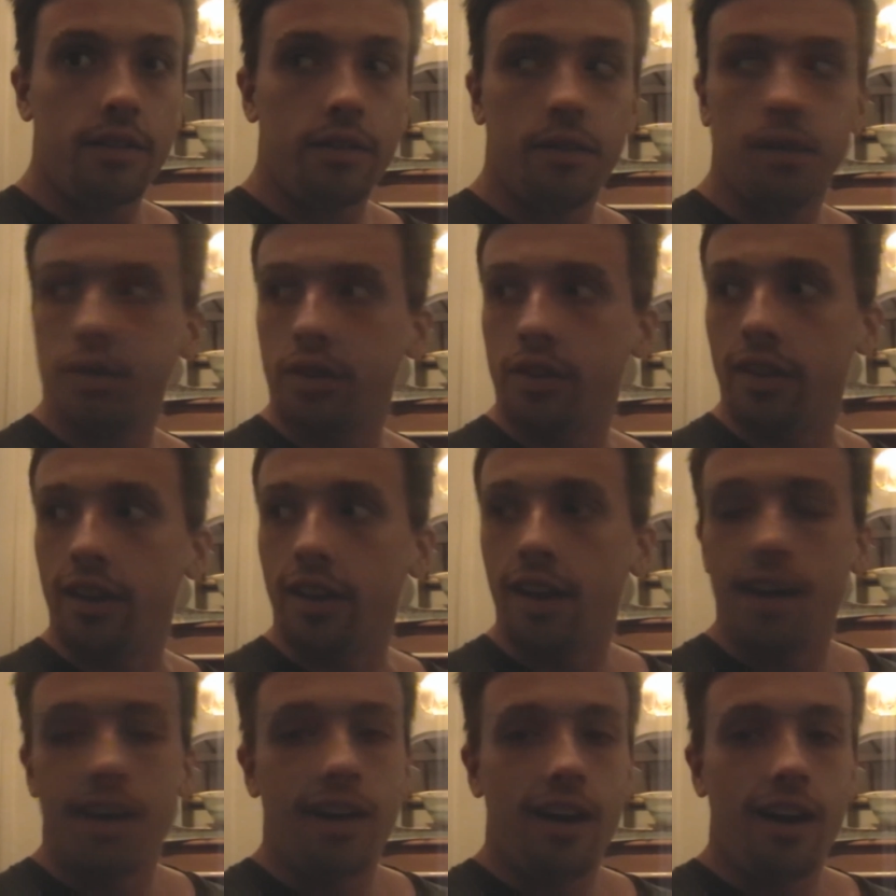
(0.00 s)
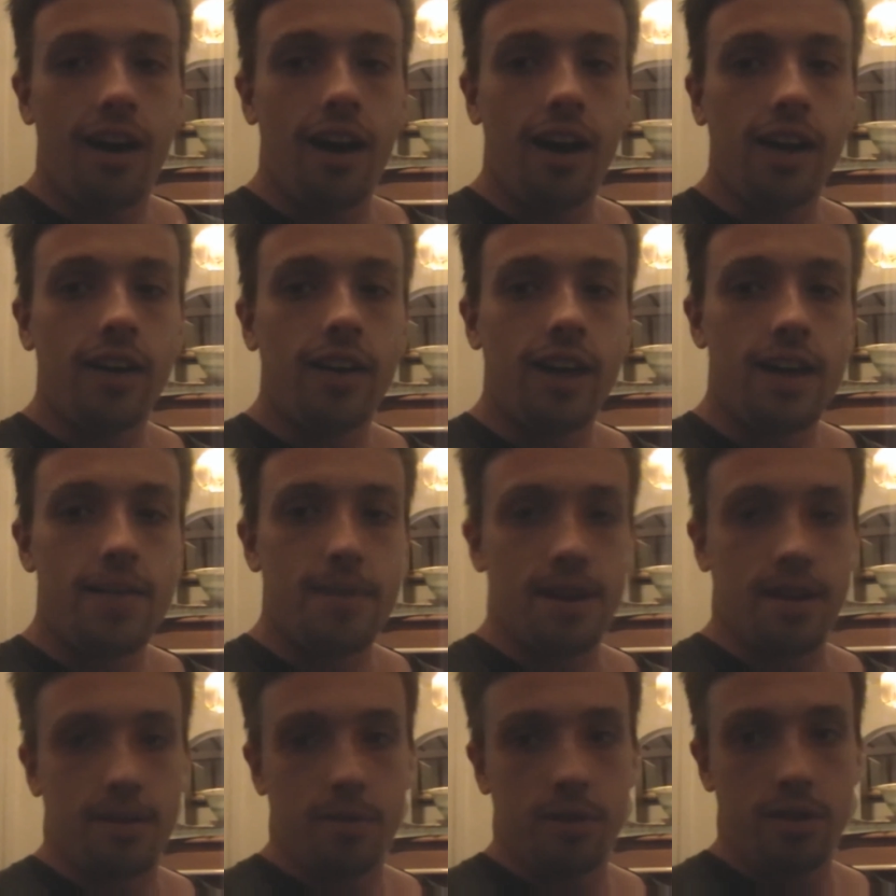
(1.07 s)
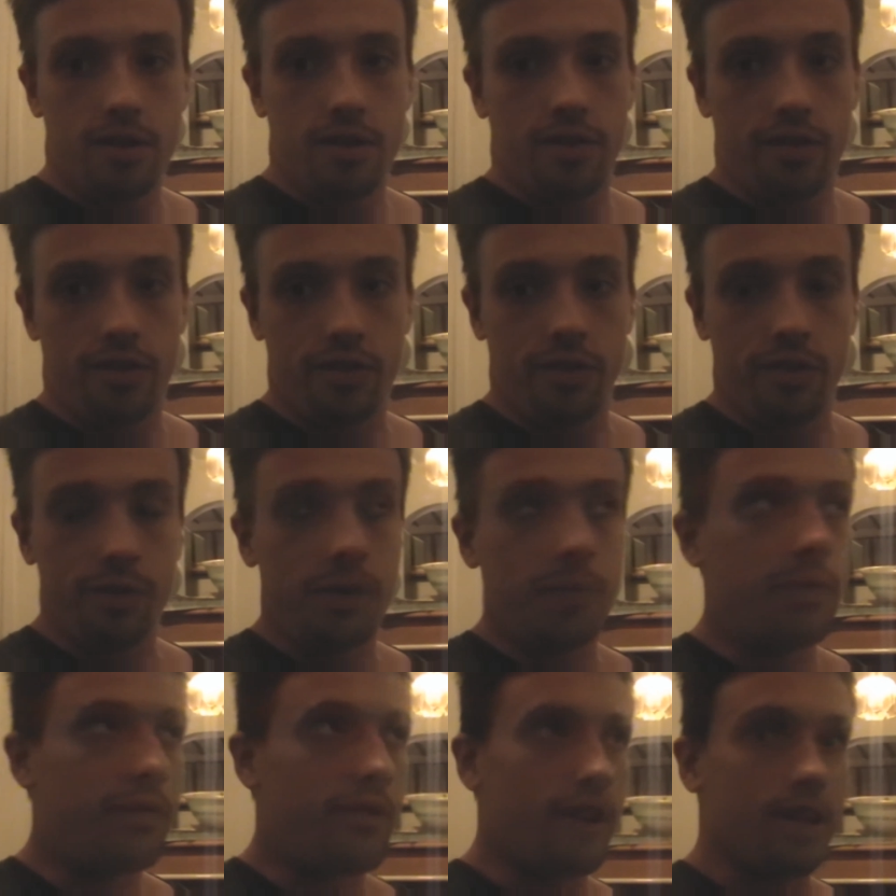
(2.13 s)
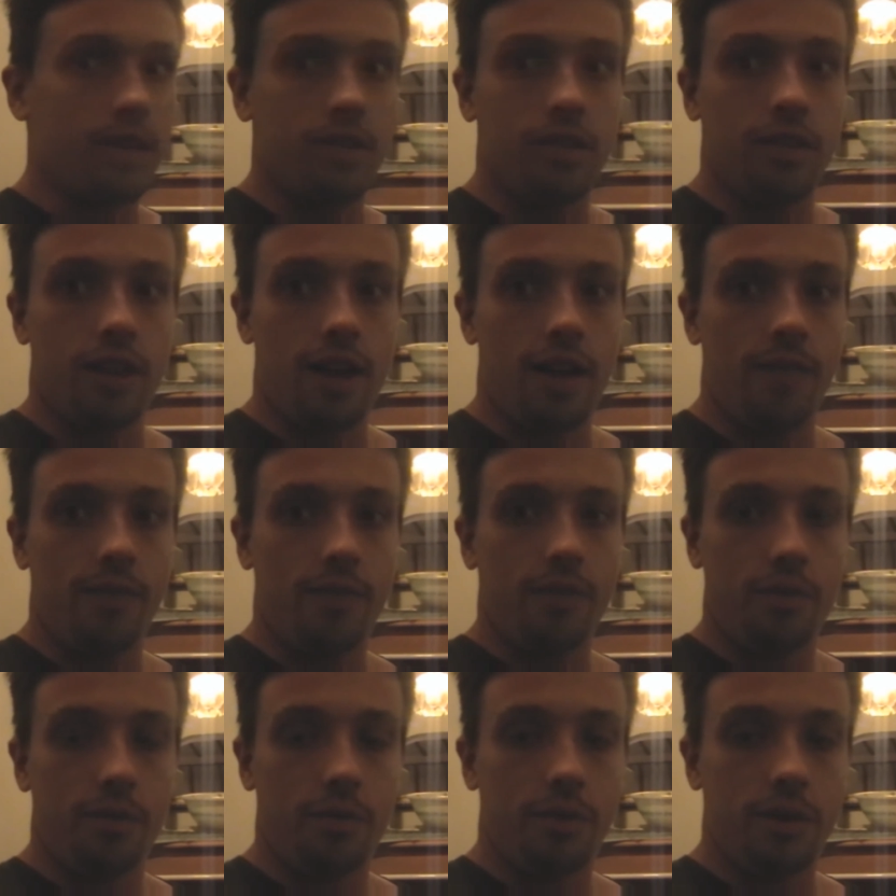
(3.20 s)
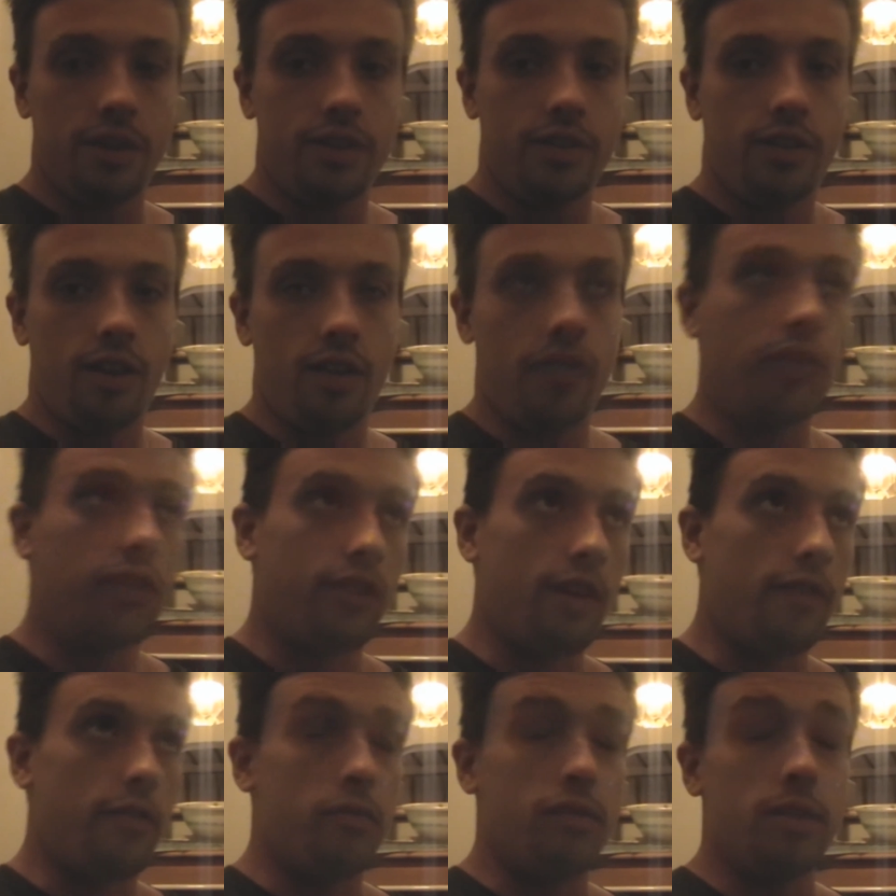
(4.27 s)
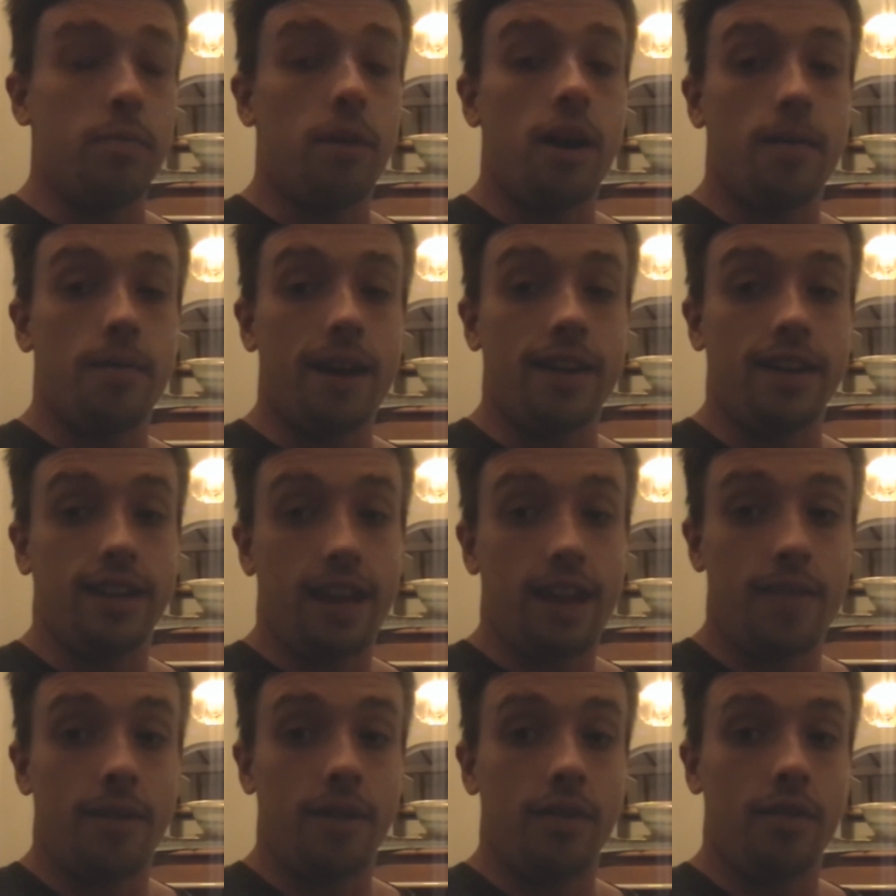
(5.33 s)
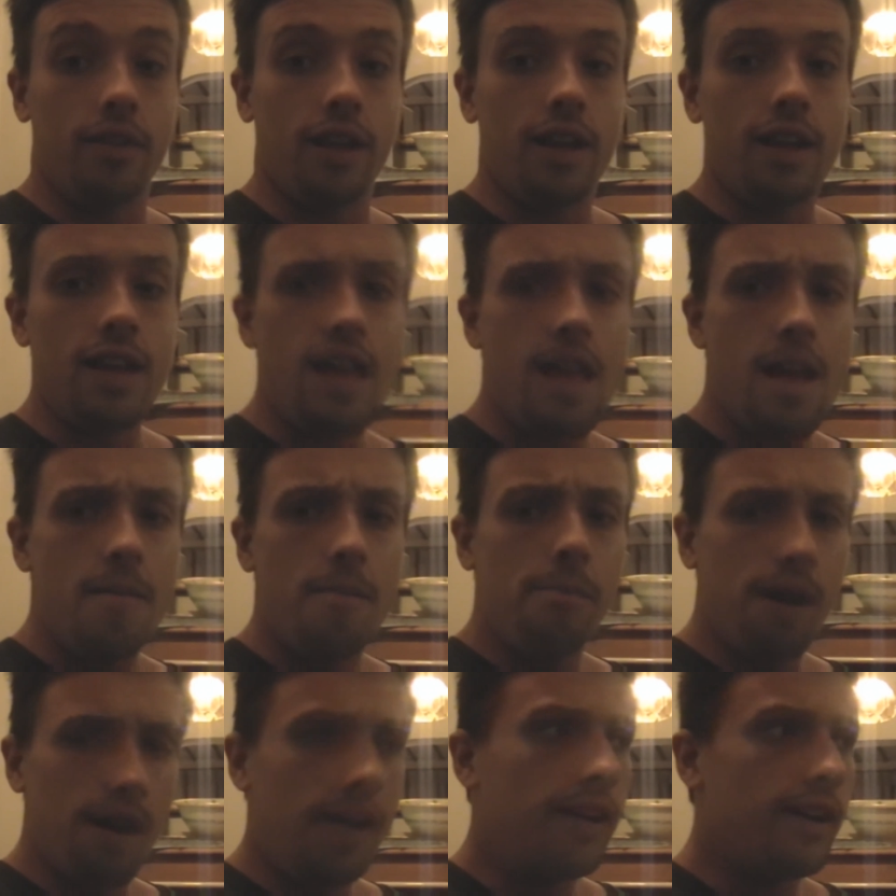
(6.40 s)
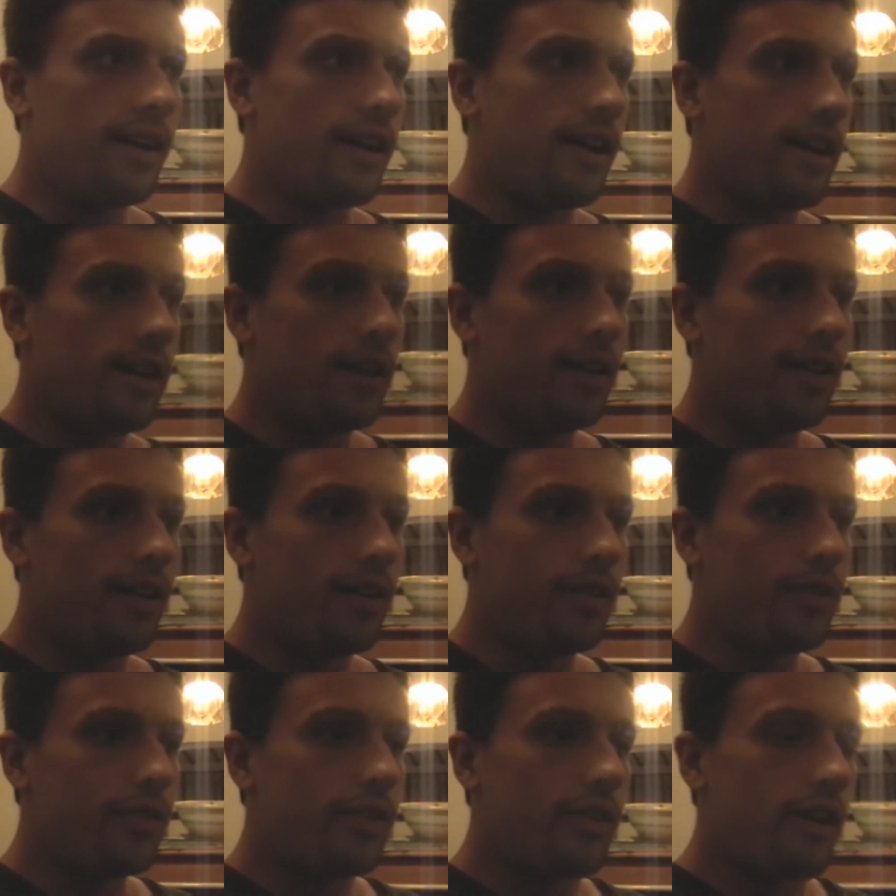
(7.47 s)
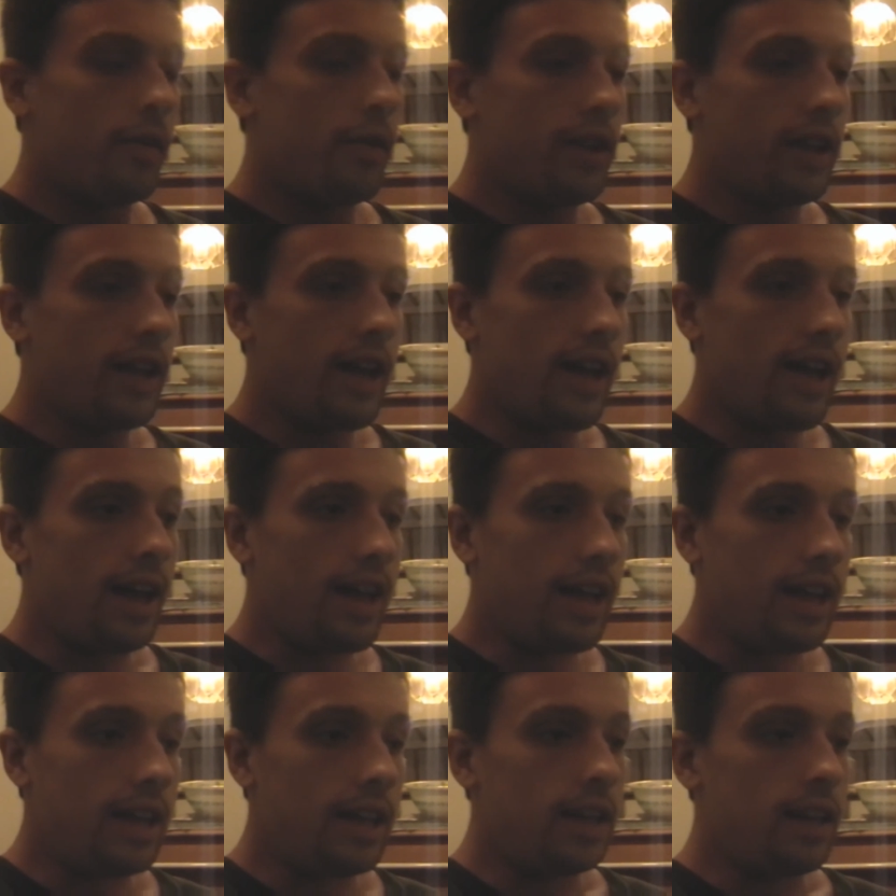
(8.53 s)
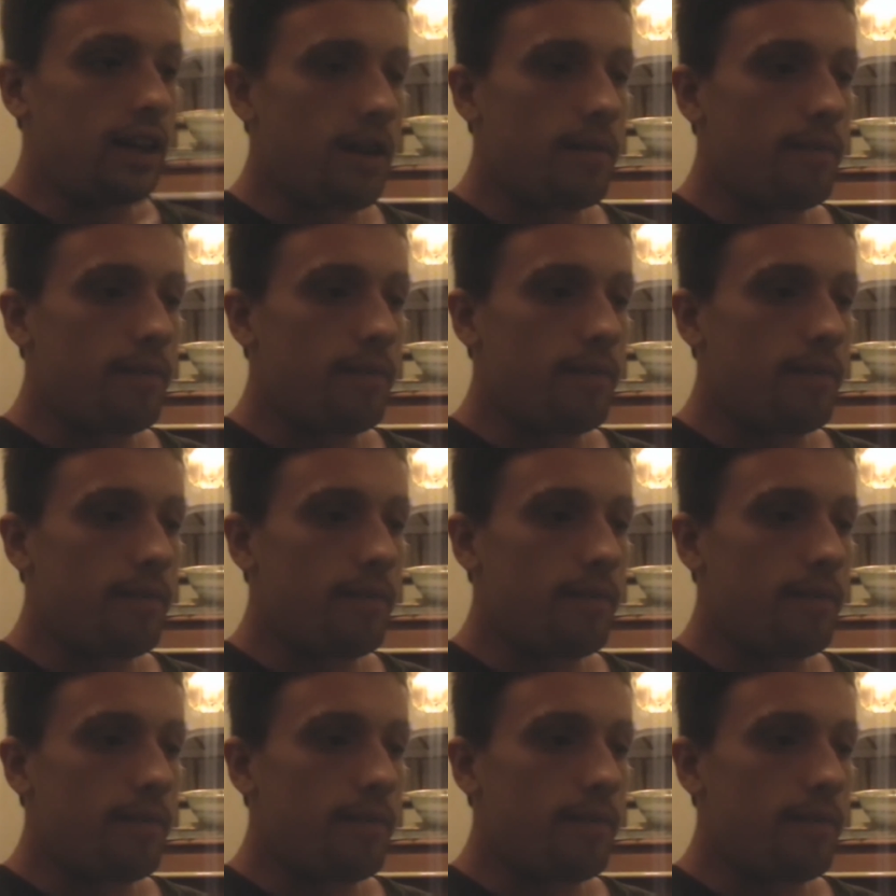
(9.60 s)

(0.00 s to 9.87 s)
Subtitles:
was I saying? I gotta get a better computer, first of all, before I can do that. Which sucks, because I have to rebuy Bandicam and all that. But, also, I want to get a